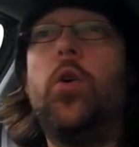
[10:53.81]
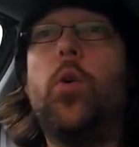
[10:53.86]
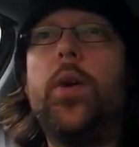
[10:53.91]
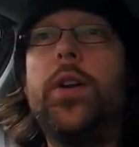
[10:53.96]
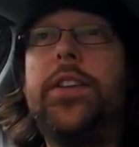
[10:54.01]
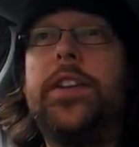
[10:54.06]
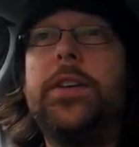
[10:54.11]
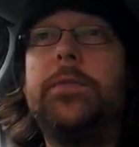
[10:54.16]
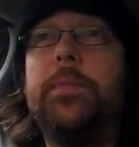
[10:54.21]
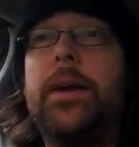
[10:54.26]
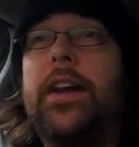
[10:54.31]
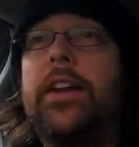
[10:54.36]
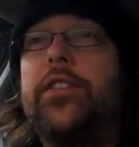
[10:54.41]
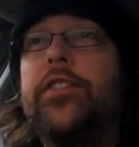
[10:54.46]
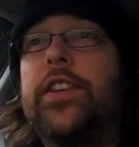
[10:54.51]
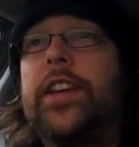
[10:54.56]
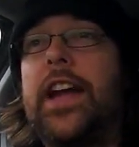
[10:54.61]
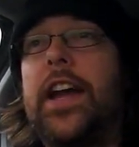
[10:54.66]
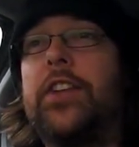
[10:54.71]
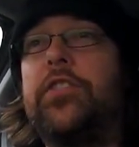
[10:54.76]
we did manage
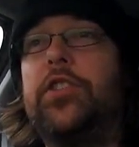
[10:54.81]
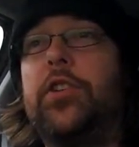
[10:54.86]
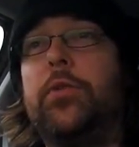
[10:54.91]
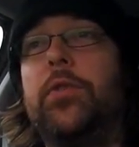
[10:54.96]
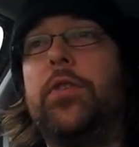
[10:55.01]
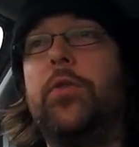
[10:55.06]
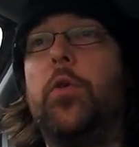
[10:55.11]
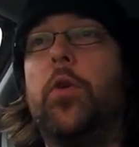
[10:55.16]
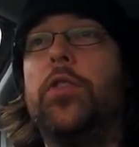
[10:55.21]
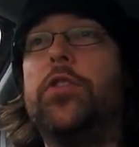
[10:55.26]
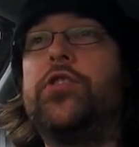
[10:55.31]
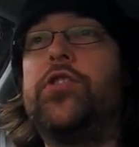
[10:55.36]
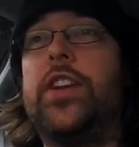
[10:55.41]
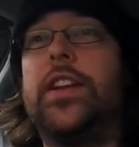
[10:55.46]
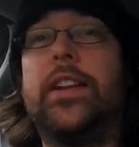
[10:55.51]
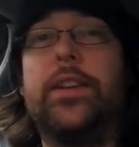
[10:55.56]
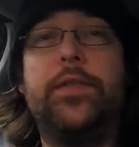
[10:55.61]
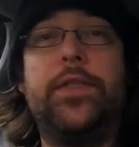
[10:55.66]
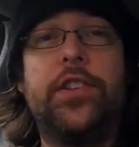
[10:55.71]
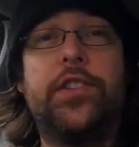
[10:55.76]
to catch up with one
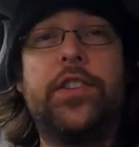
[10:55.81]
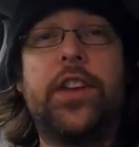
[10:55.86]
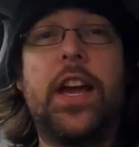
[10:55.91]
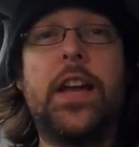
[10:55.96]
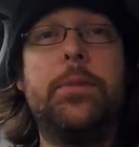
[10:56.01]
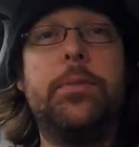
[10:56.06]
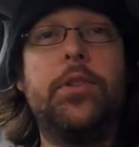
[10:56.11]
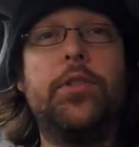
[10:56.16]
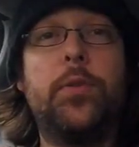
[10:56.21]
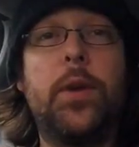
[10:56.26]
Jellyfish Gamer